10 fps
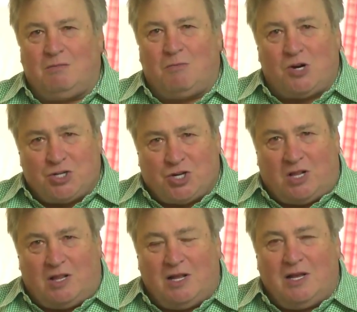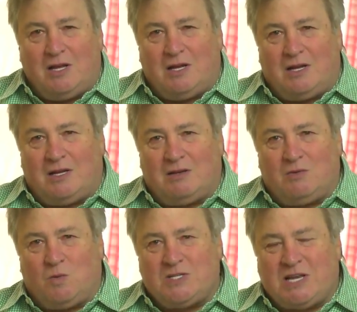Marshall
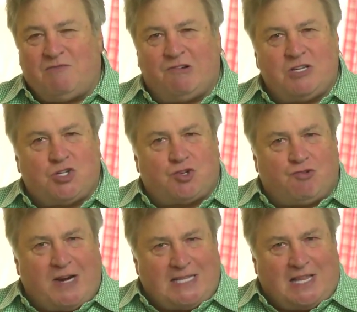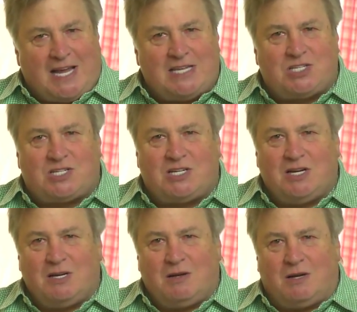was a very straight-laced,
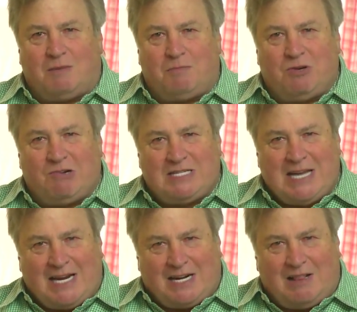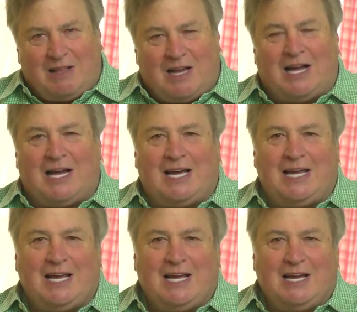puritanical
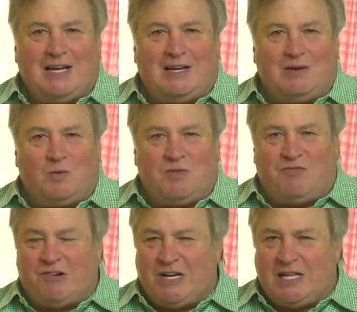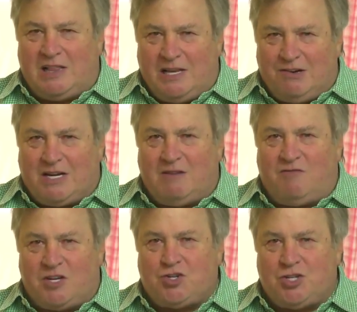guy with very clear
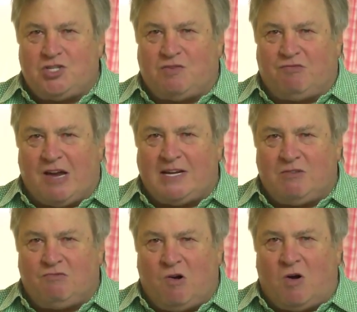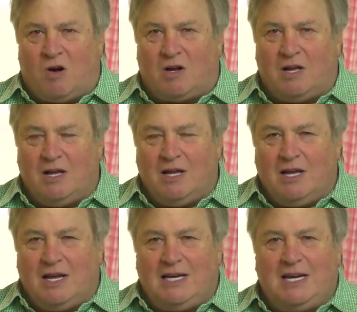convictions of right and wrong,
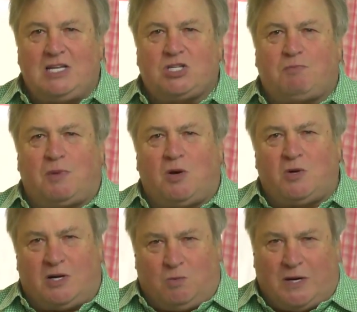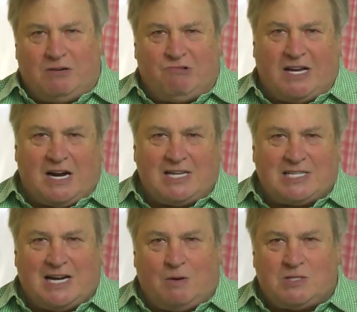and he exploded when he read
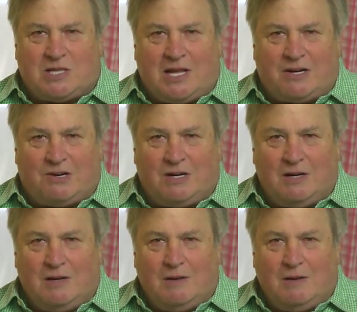Eisenhower's letter.